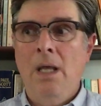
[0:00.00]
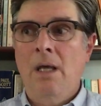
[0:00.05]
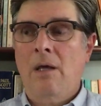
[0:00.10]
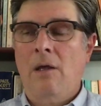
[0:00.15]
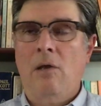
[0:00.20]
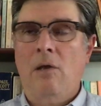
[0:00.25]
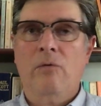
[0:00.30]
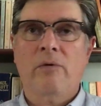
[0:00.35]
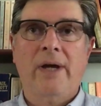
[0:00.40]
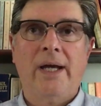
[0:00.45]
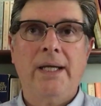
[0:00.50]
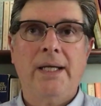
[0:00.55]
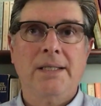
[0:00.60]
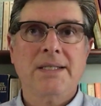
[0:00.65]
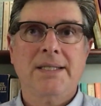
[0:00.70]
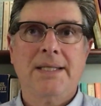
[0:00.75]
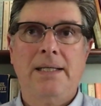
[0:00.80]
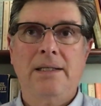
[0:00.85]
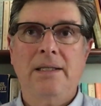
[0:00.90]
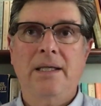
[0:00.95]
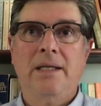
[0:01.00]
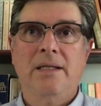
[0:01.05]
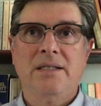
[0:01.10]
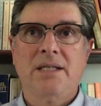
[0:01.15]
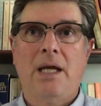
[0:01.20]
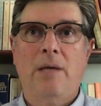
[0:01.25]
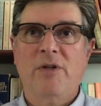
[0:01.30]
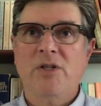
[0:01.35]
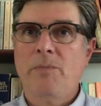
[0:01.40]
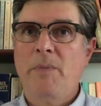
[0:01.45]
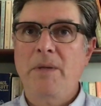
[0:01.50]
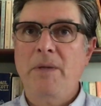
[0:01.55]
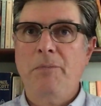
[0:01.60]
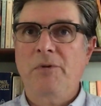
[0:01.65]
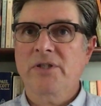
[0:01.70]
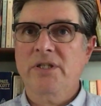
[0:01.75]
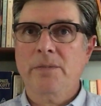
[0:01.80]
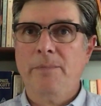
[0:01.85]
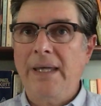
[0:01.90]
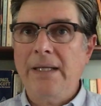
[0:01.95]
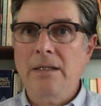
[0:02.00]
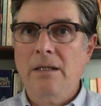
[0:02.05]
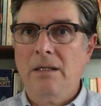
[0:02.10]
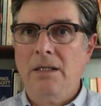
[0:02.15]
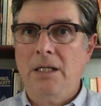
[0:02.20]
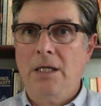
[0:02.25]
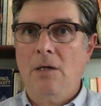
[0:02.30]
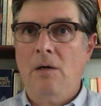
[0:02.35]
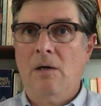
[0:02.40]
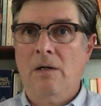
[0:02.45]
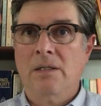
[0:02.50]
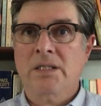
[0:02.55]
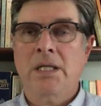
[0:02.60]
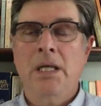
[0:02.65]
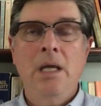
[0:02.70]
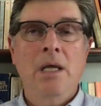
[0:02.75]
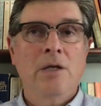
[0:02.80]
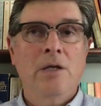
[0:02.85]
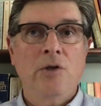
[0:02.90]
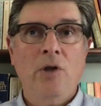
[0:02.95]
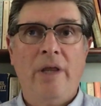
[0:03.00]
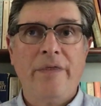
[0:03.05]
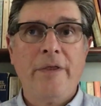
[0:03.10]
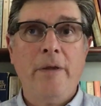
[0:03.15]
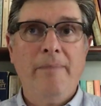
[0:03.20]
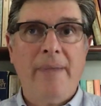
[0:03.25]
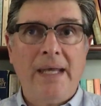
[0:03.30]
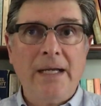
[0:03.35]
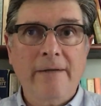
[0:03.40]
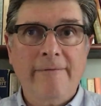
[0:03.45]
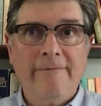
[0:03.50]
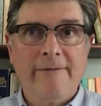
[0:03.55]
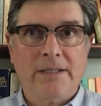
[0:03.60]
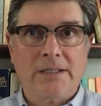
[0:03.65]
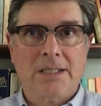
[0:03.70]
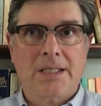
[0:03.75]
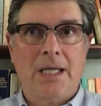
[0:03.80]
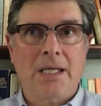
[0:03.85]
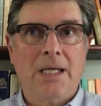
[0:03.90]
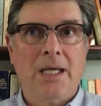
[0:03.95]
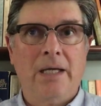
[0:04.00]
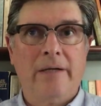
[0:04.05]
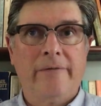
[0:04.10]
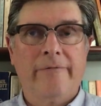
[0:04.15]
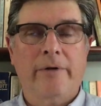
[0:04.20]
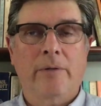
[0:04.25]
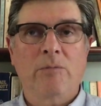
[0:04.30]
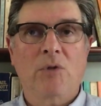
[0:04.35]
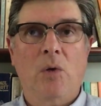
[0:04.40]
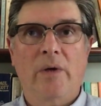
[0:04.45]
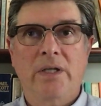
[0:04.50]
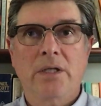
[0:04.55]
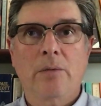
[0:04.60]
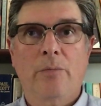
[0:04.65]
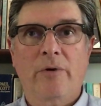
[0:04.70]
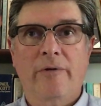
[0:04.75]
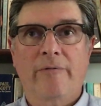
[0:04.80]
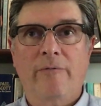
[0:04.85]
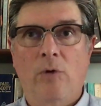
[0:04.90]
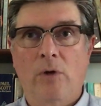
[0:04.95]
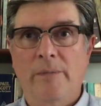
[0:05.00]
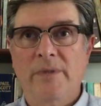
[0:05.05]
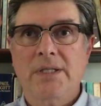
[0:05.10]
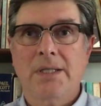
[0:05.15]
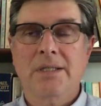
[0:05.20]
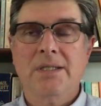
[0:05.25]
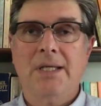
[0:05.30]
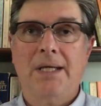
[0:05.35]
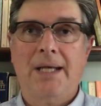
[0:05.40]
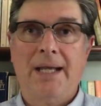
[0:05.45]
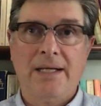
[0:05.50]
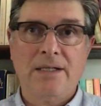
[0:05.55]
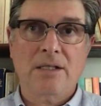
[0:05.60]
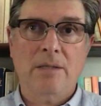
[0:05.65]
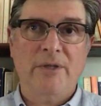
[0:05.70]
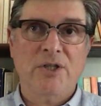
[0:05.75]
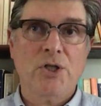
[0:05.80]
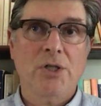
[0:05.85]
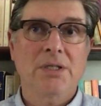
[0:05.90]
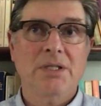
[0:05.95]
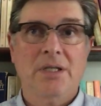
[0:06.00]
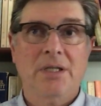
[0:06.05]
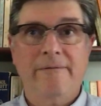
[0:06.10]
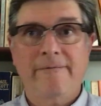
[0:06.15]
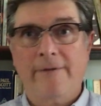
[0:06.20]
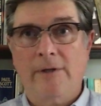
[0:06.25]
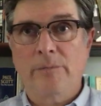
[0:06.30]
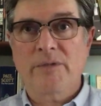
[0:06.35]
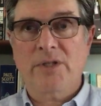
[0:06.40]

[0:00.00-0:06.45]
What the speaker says: All right, it's telling us how much people spend in the arts, not the benefits they get from going to performances and exhibitions and film